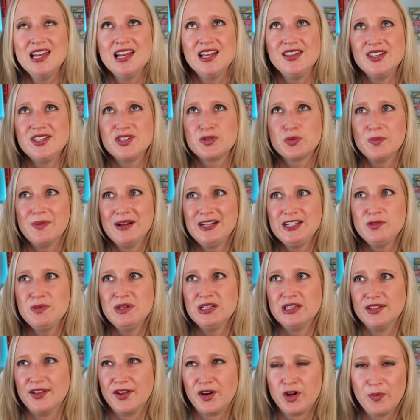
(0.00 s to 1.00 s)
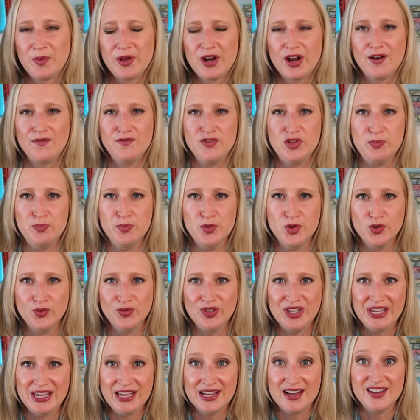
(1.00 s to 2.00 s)
And this reminds me a little bit of the
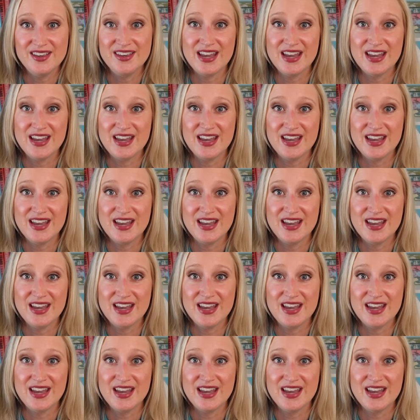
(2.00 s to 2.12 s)
movie